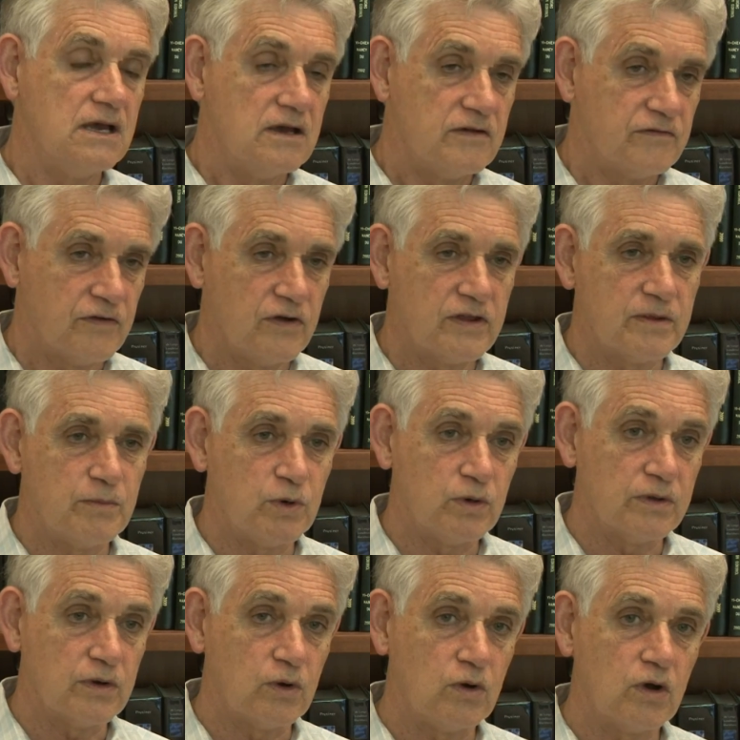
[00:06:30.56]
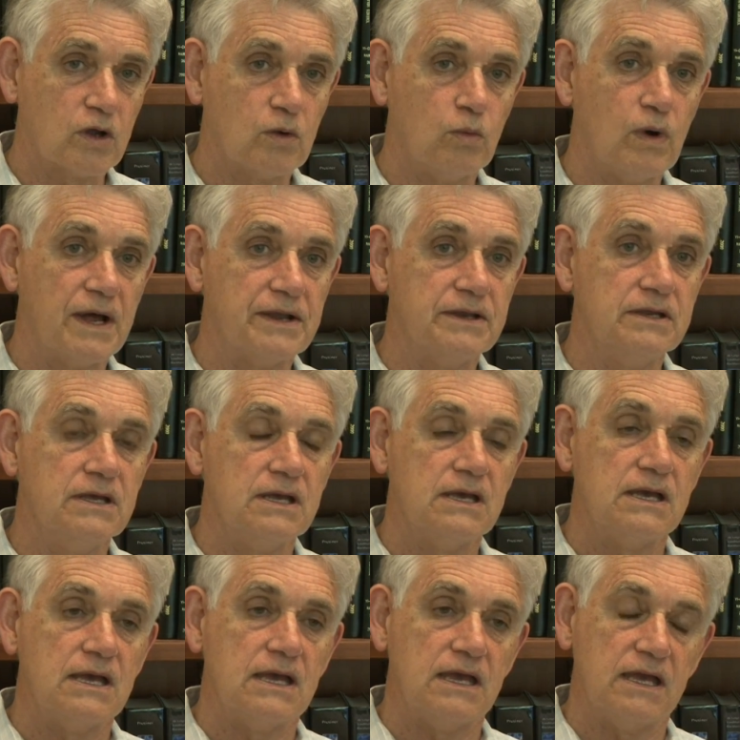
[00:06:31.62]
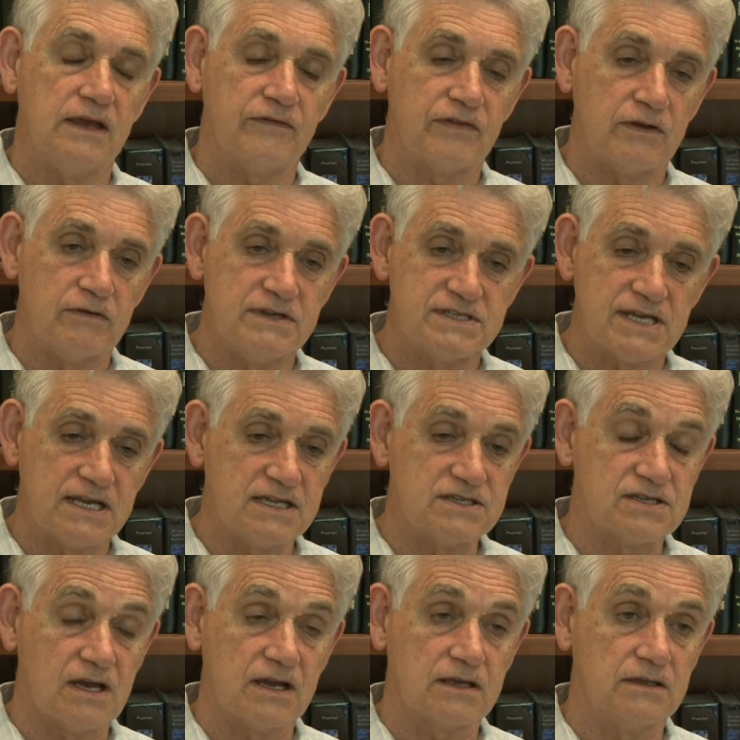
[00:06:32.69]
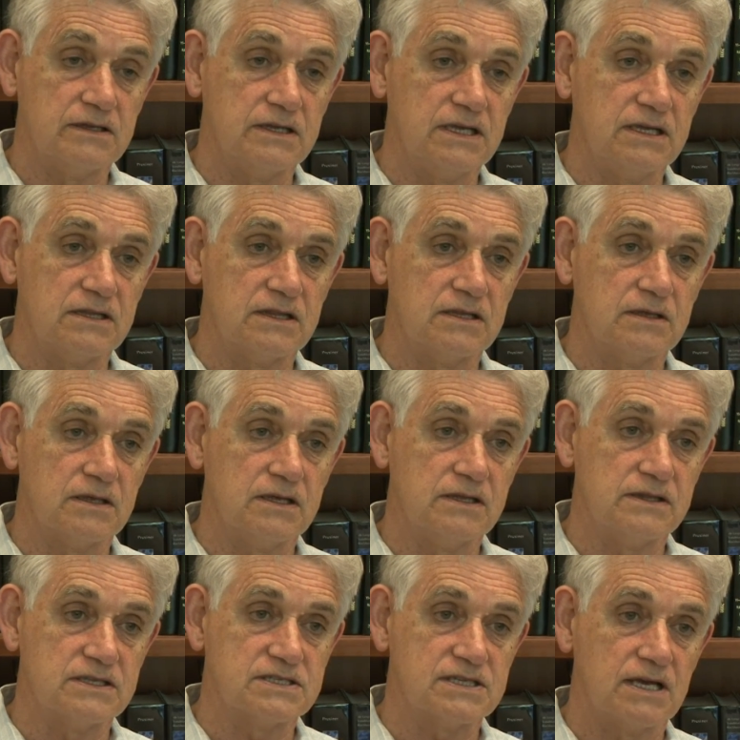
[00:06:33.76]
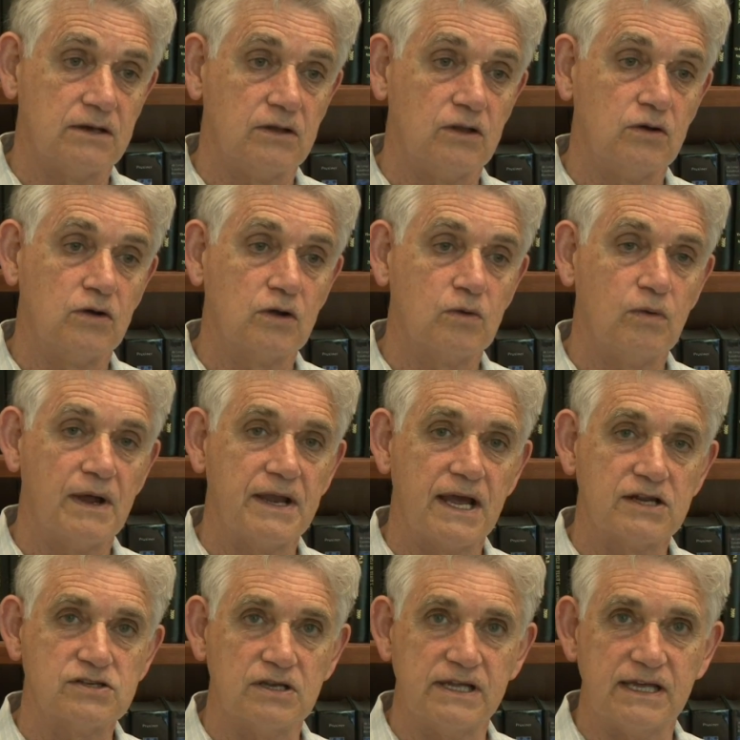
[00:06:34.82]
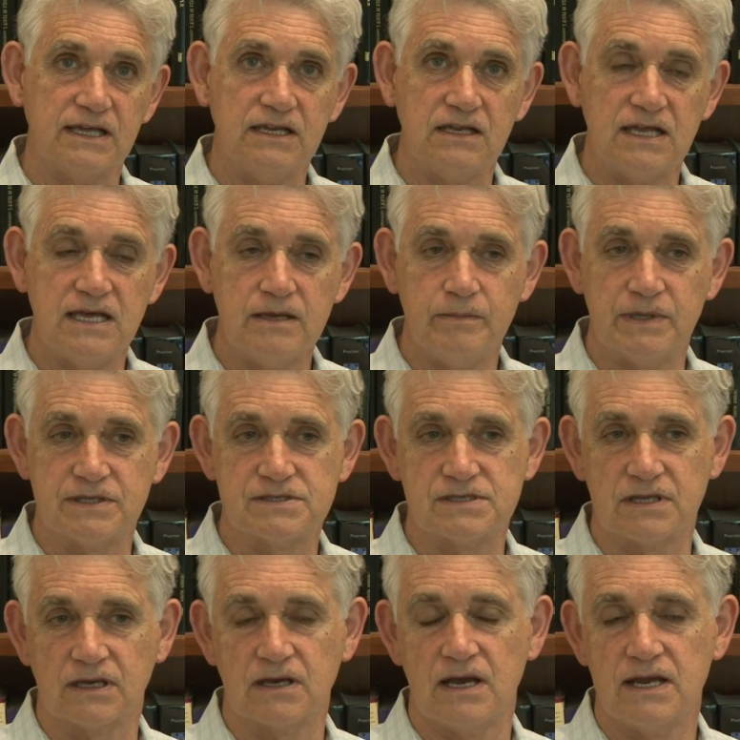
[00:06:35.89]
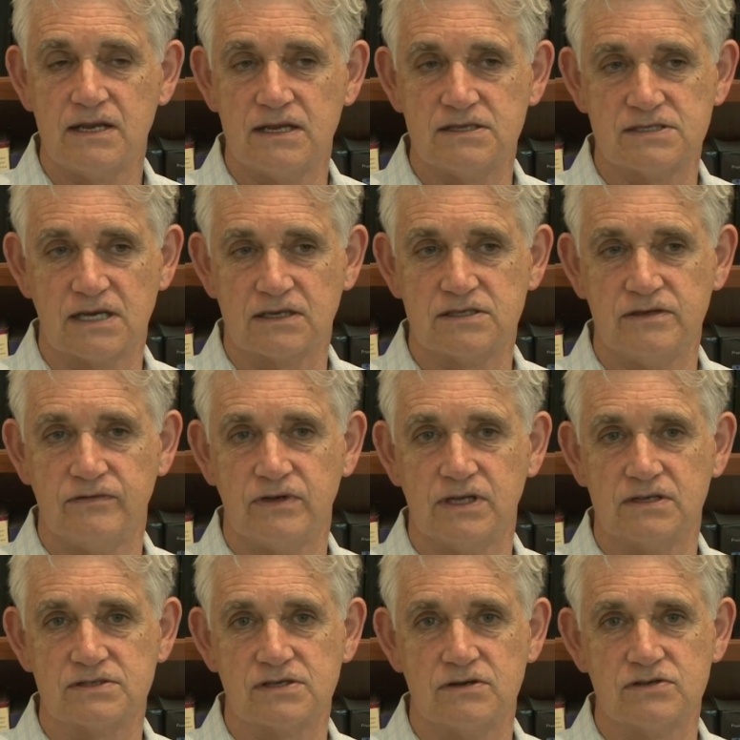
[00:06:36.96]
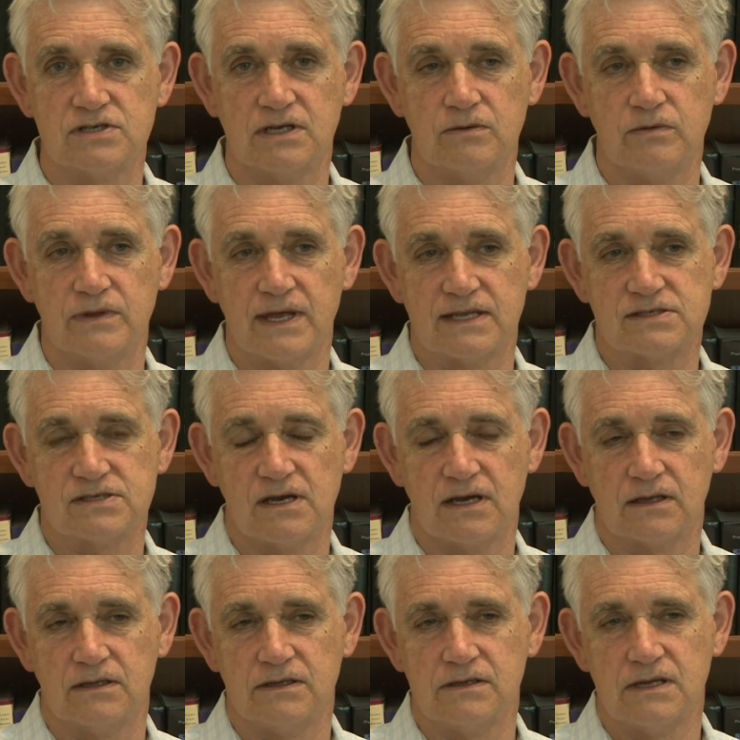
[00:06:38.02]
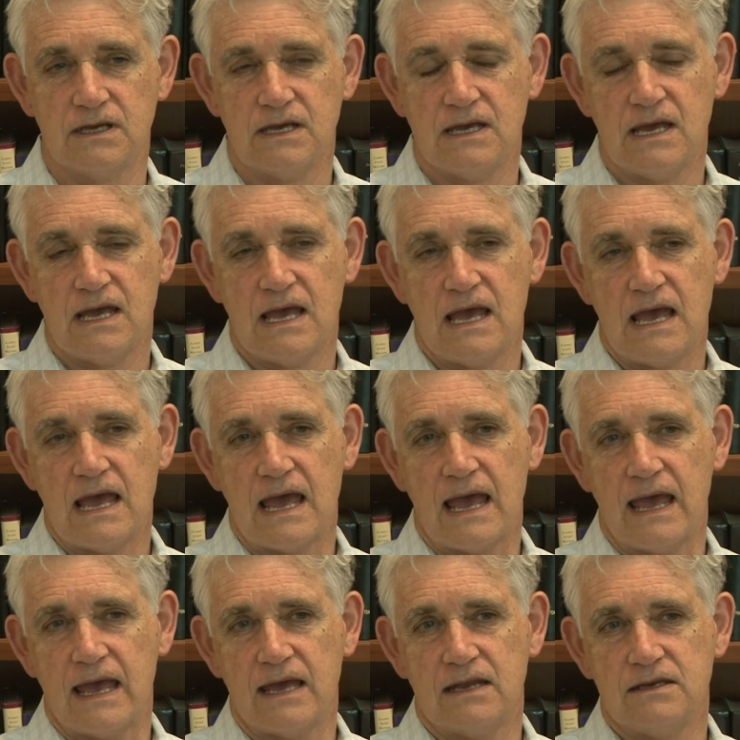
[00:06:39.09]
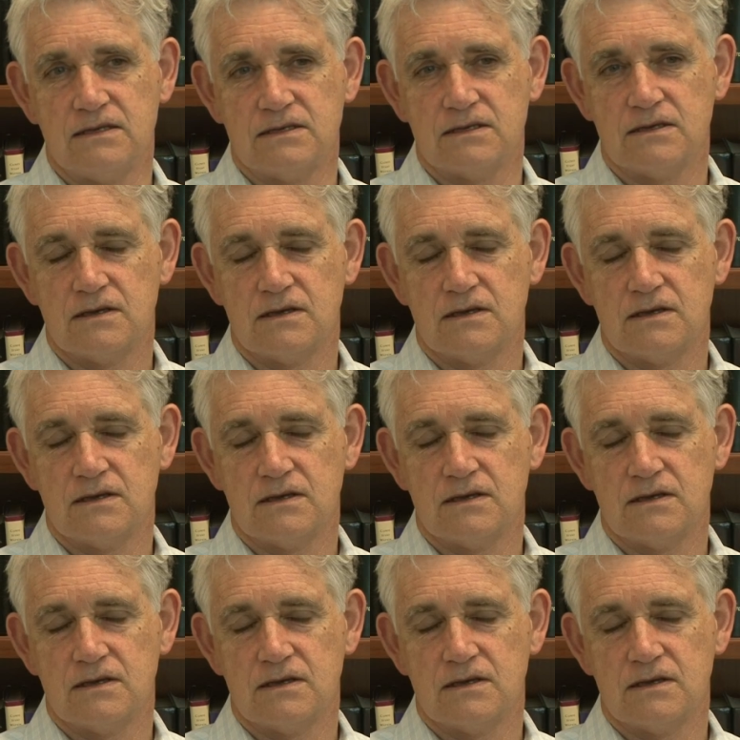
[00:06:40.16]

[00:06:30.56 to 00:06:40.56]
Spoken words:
Furthermore, ORC1, if there is any cyclin E in the cell, ORC1 actually inhibits the kinase activity associated with that cyclin. And